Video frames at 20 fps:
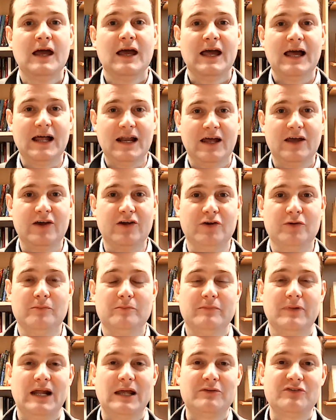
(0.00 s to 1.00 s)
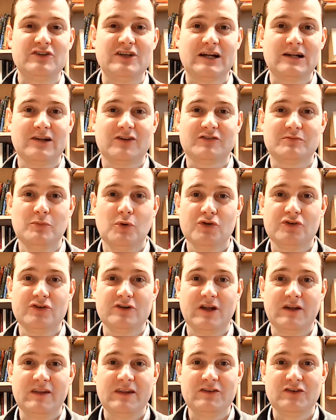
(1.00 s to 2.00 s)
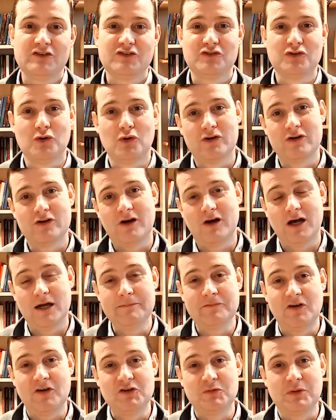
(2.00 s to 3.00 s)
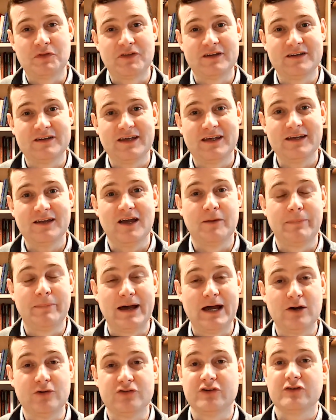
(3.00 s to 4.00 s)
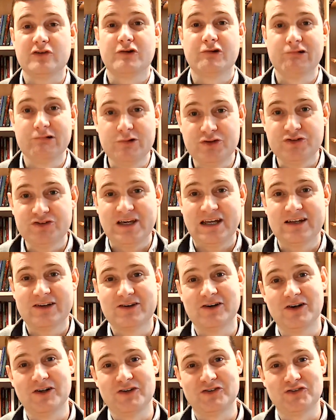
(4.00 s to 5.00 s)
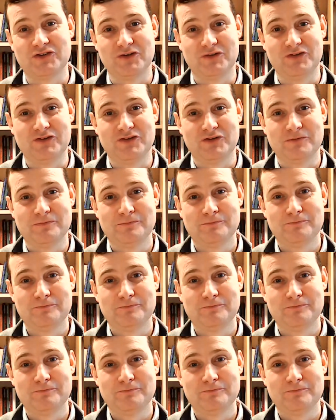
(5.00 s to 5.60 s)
Hello, my name is Nicholas Morton, and in this talk I'm going to be thinking about Crusader Castles.